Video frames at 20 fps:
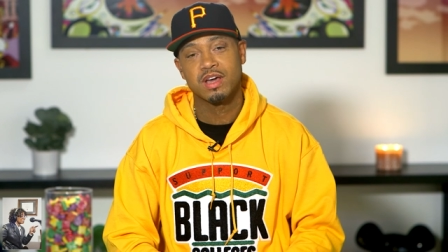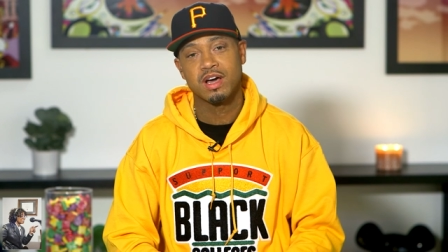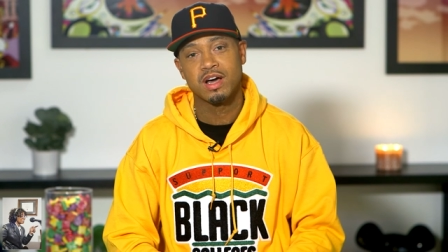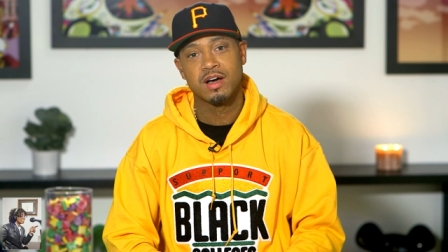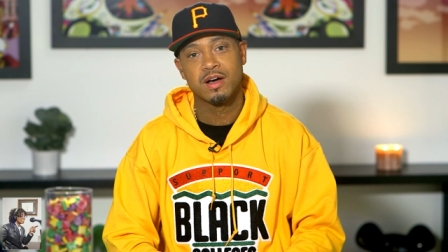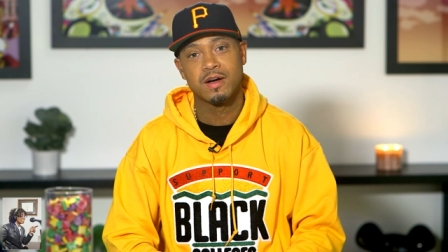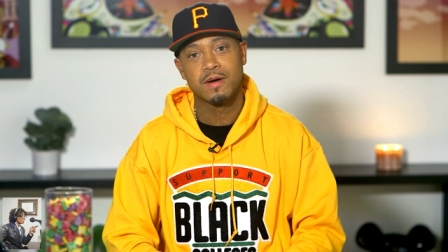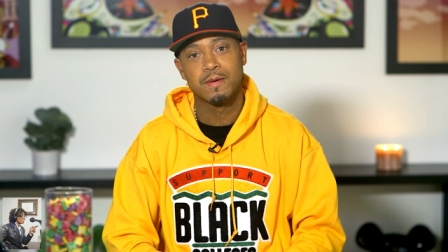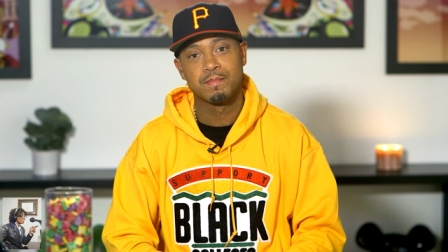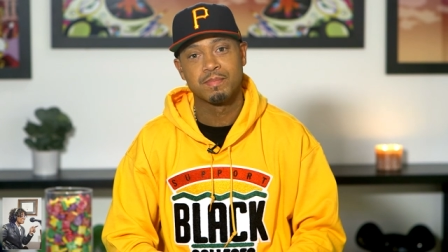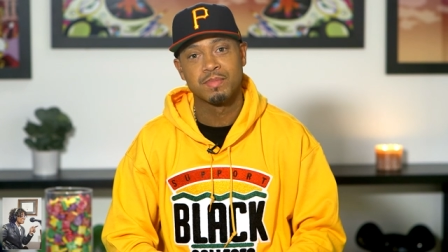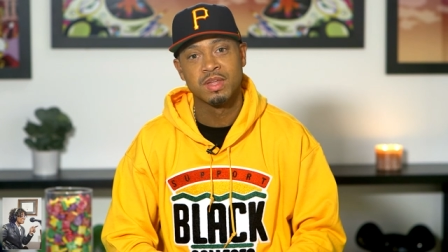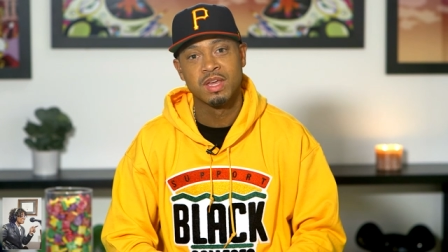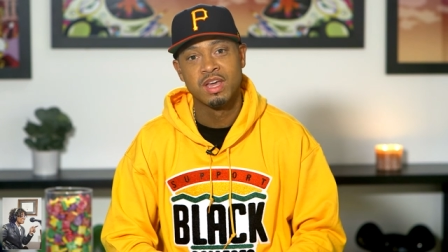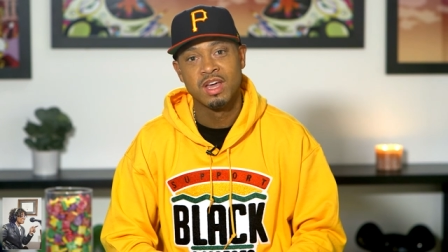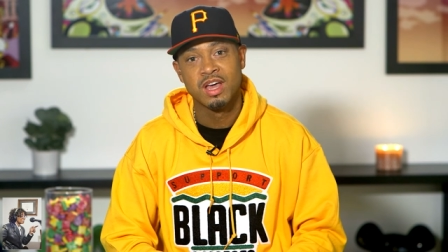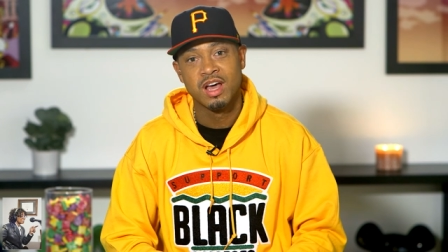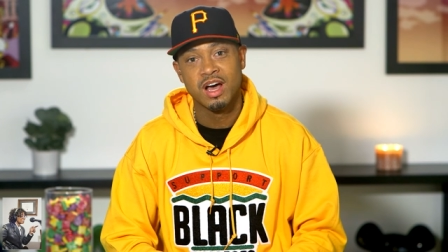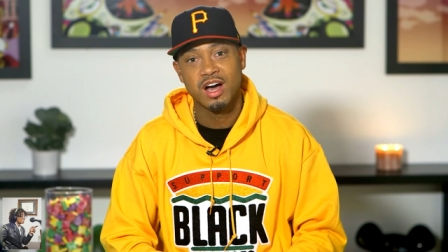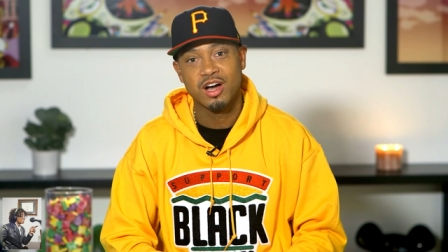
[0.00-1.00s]
Um,
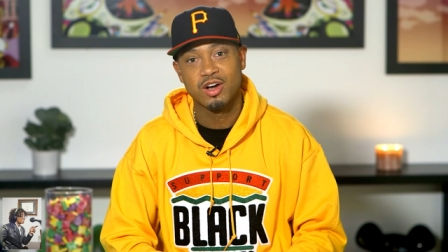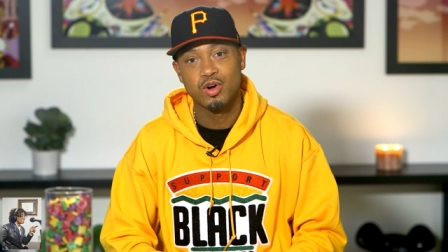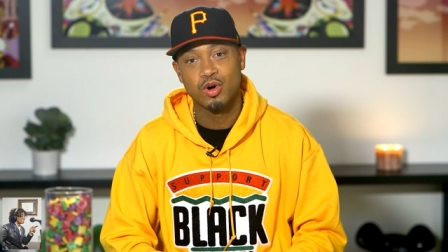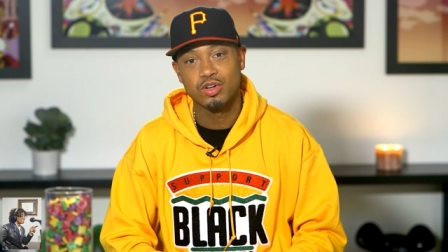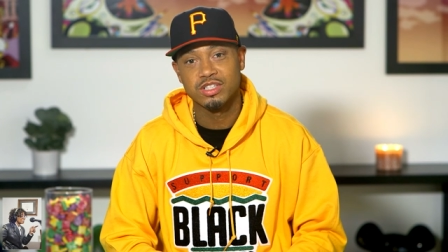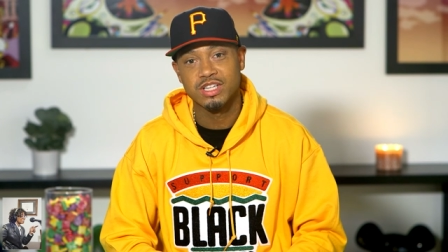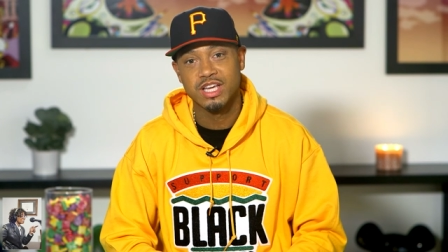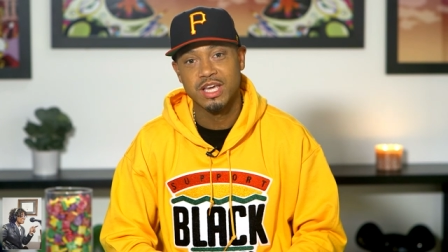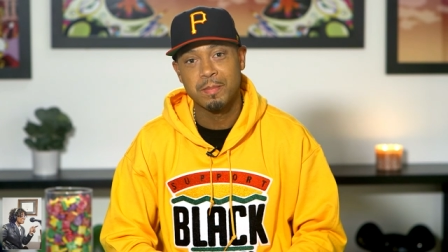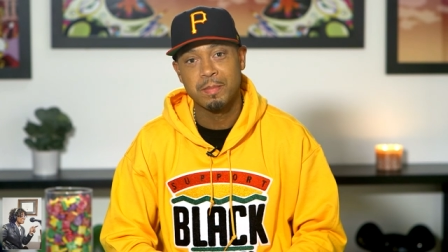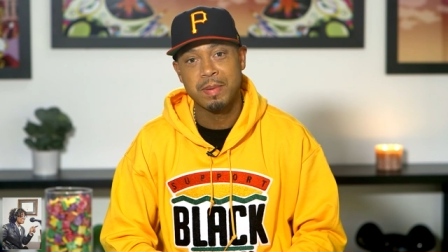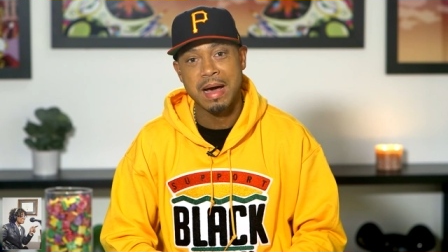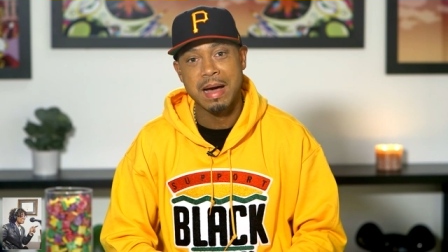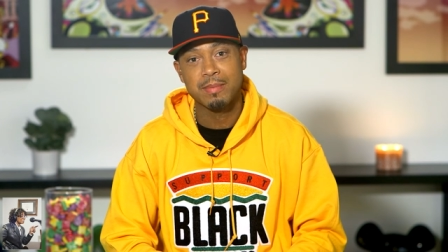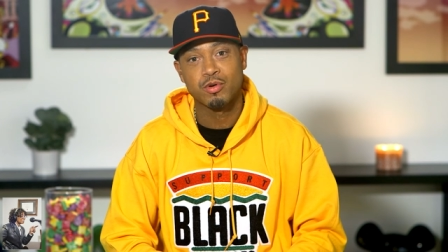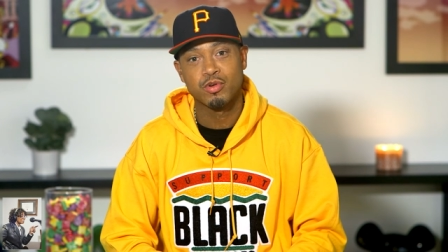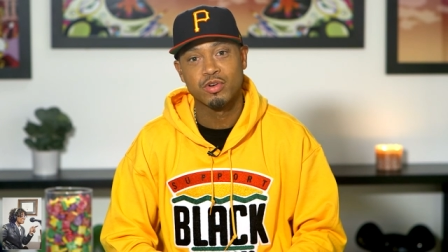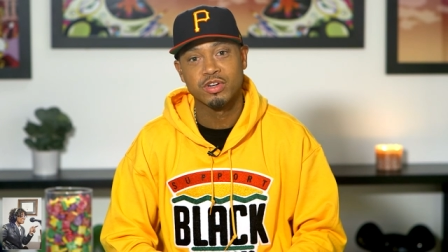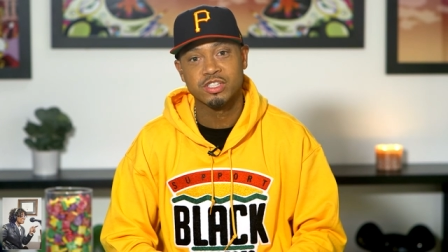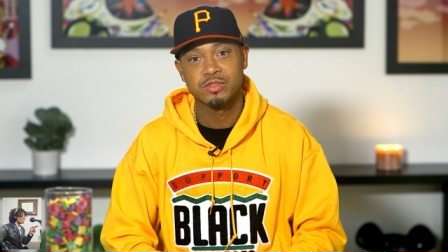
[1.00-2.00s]
uh, called The Hip
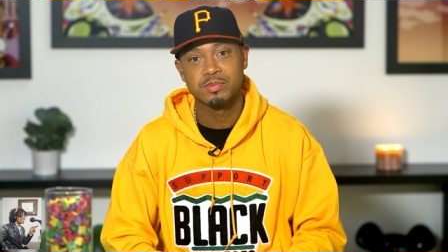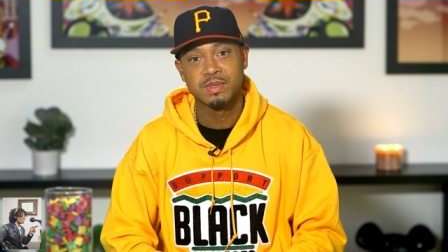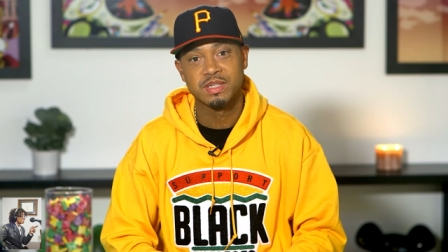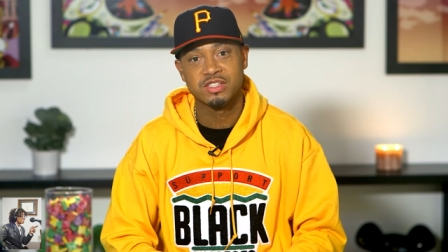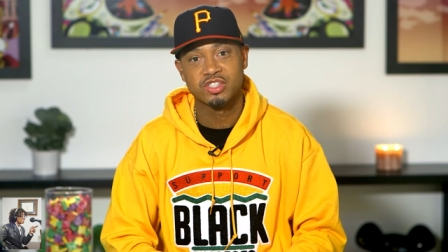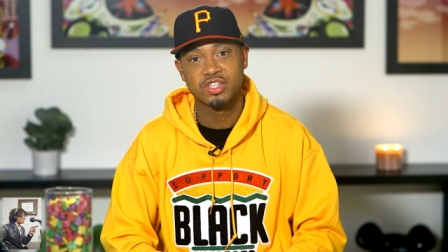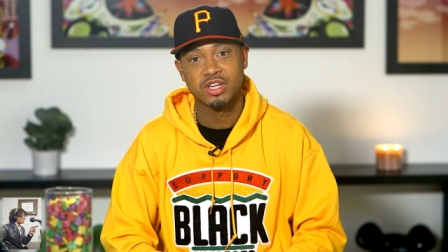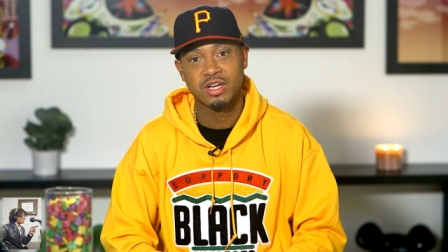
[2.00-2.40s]
Hop Christmas.